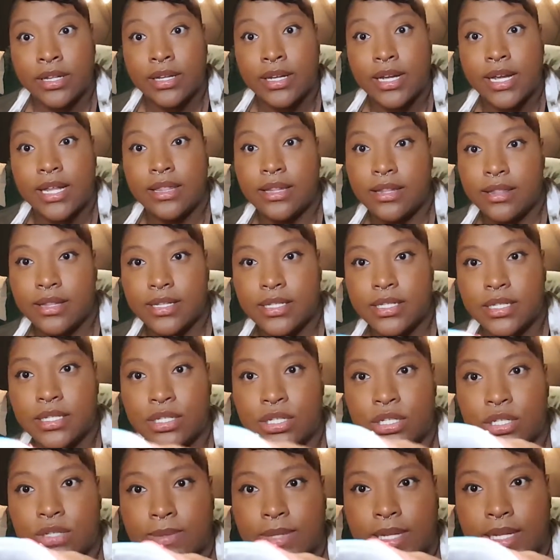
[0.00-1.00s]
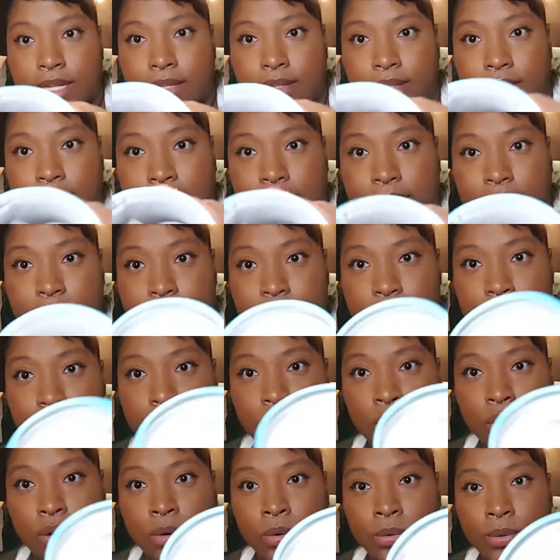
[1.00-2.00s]
And then this is just what they look like.
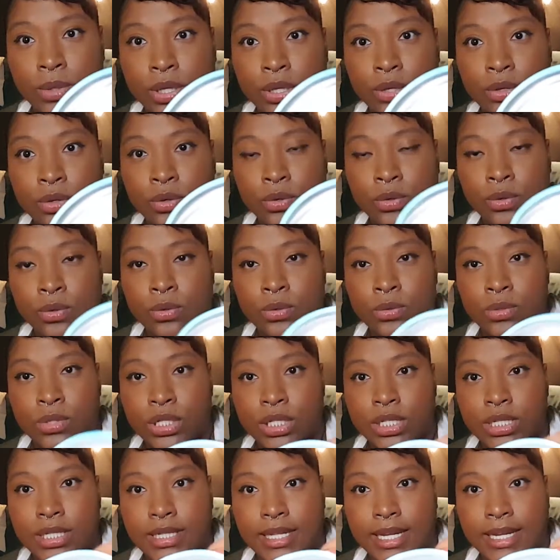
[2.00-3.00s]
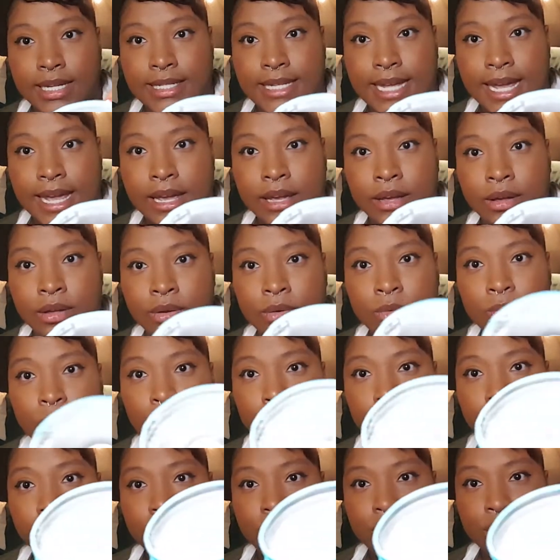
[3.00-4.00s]
So you just like take
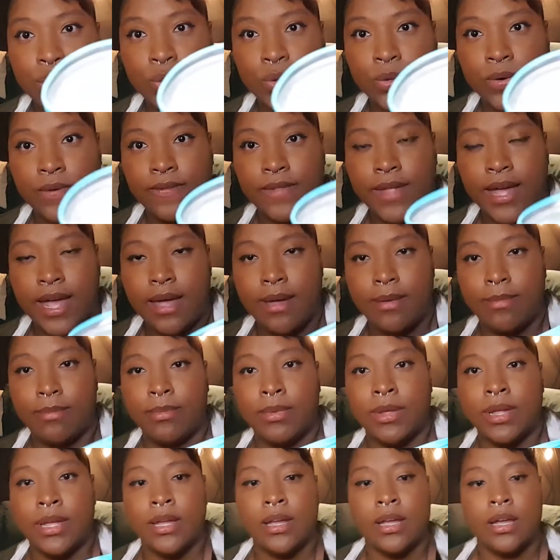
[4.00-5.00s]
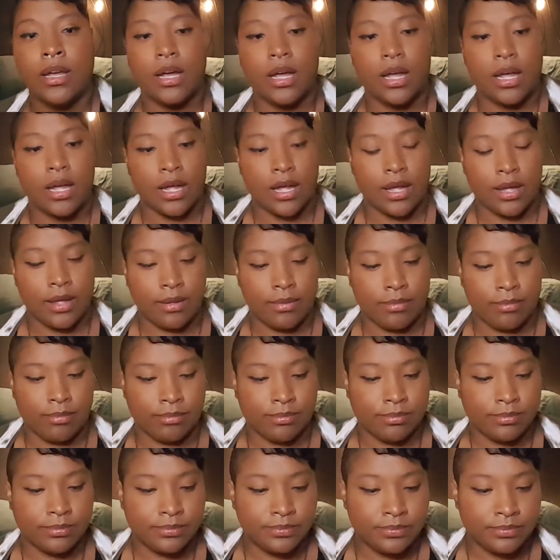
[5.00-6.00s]
one or two of them. I
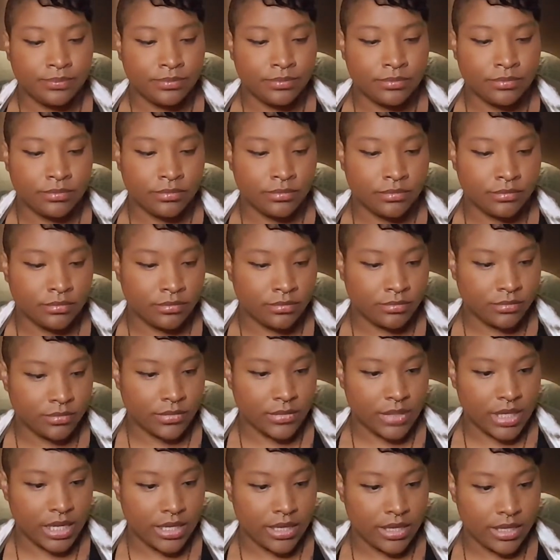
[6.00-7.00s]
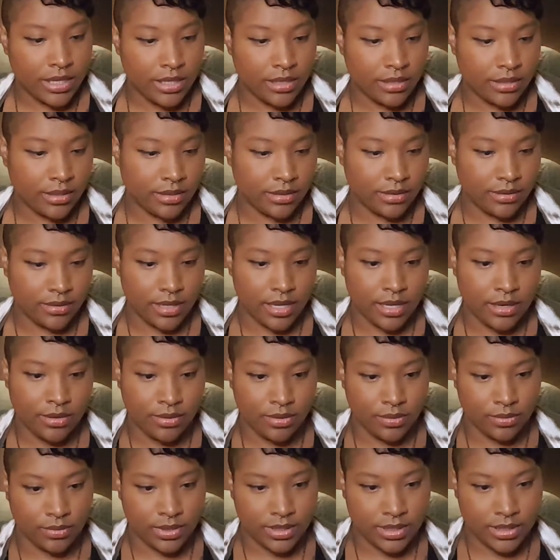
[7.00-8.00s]
think, I don't
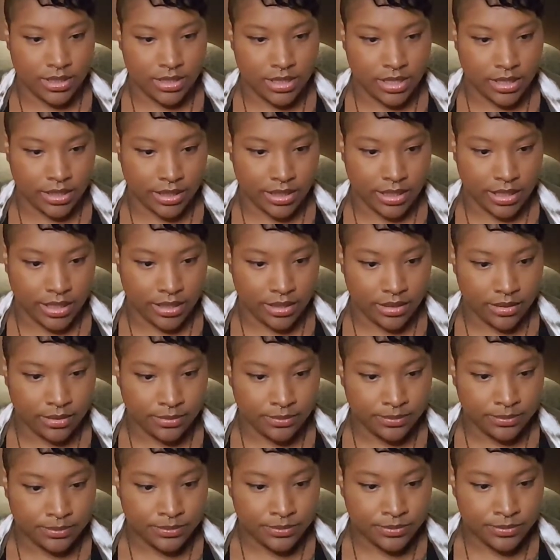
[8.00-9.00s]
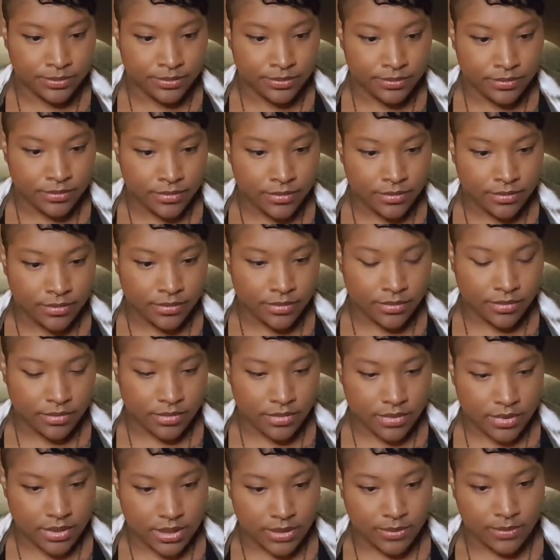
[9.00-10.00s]
know, let's look here.
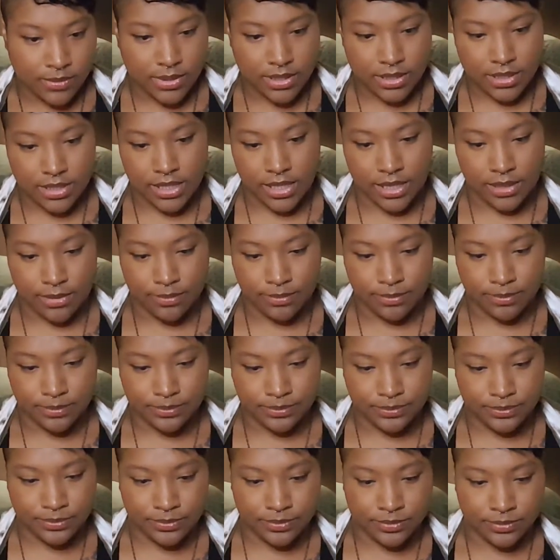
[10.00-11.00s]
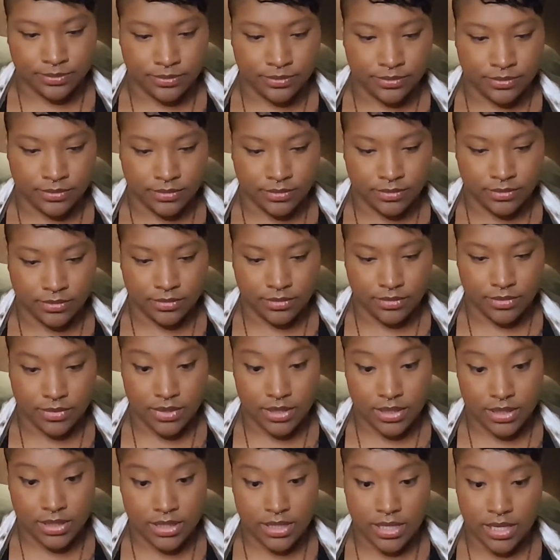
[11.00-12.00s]
See what they say.
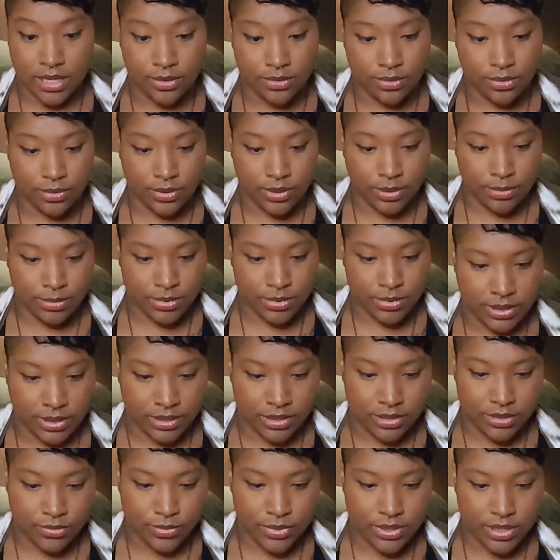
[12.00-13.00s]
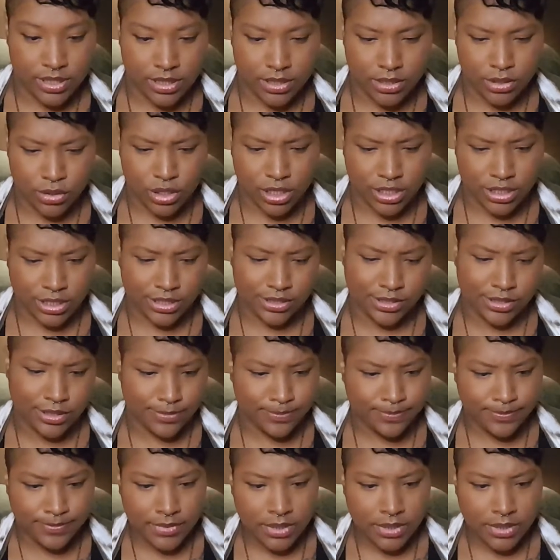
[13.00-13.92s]
Since I don't know what I'm let's read the instructions.